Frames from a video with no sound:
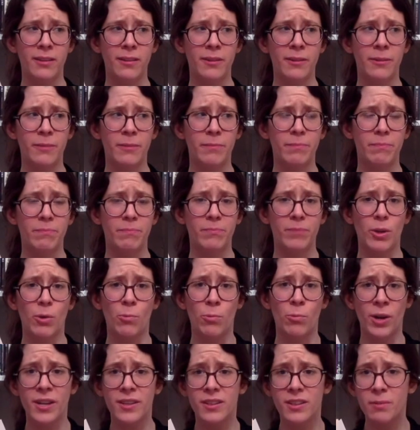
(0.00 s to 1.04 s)
um,
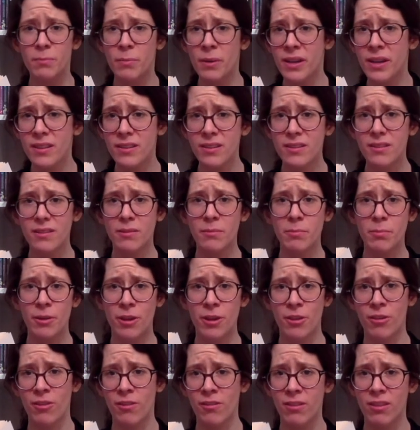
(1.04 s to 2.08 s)
race-based
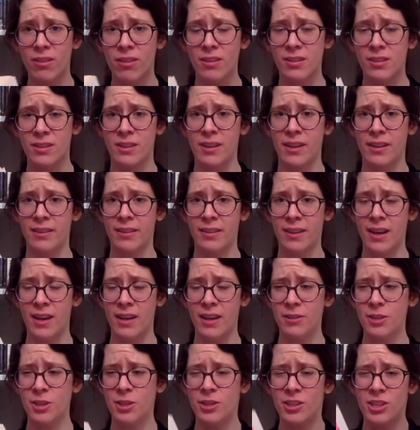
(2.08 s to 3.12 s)
oppression, things like
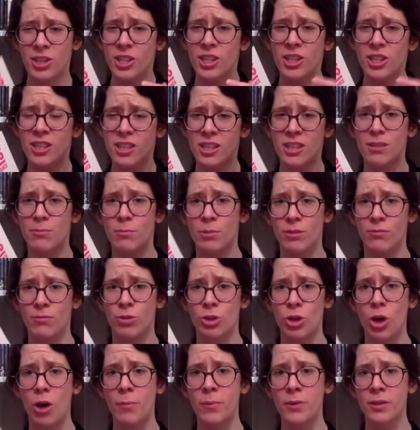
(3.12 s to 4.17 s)
that. Just systems of
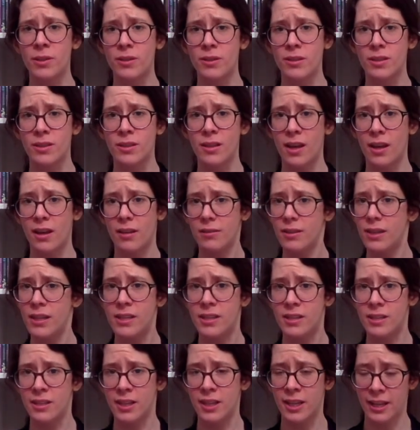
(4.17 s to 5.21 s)
dominance that
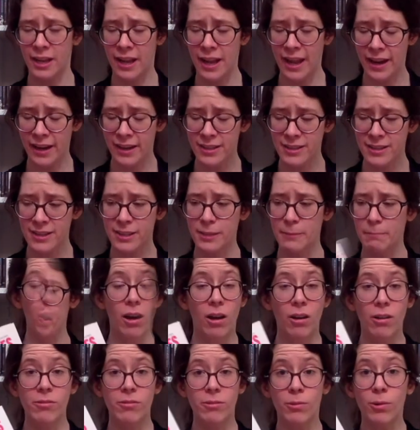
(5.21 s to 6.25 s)
interconnect.
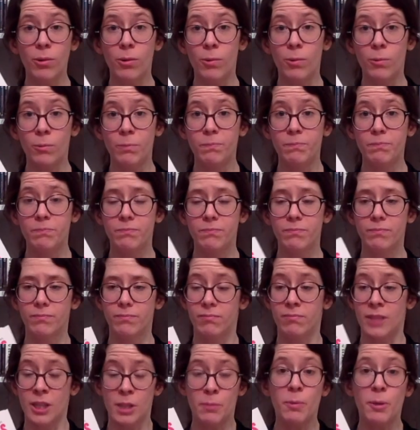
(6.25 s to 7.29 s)
Overall,
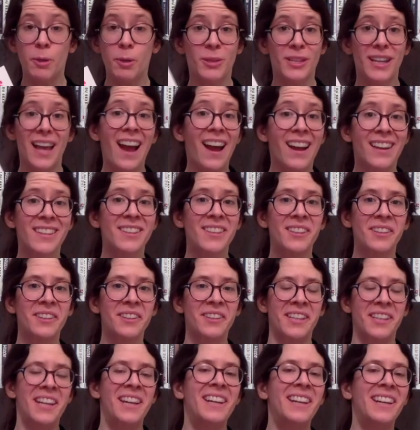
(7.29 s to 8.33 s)
this book was
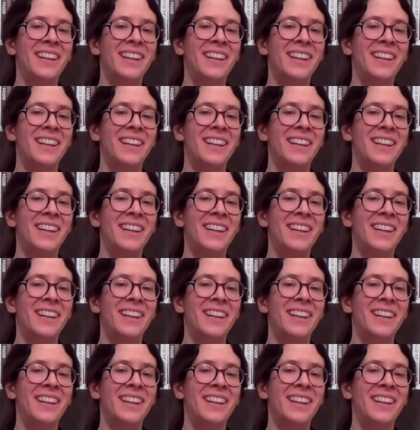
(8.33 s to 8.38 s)
excellent.